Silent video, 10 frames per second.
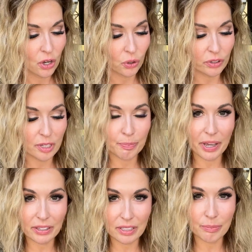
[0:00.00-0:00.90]

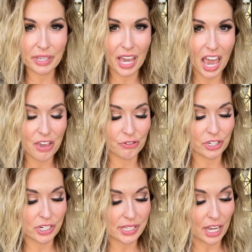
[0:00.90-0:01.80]
Codependent
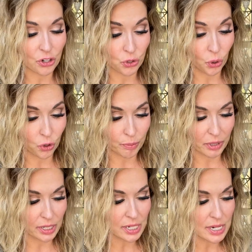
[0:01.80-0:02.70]
behaviors are
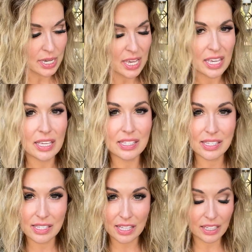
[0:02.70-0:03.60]
normal,
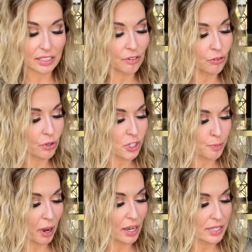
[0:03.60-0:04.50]
instinctive
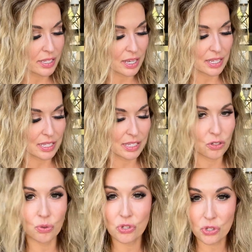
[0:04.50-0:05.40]
responses
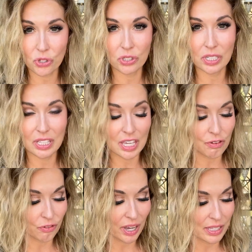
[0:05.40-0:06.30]
to certain
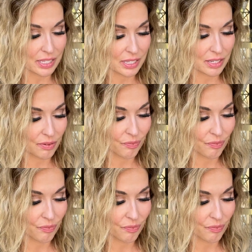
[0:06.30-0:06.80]
events.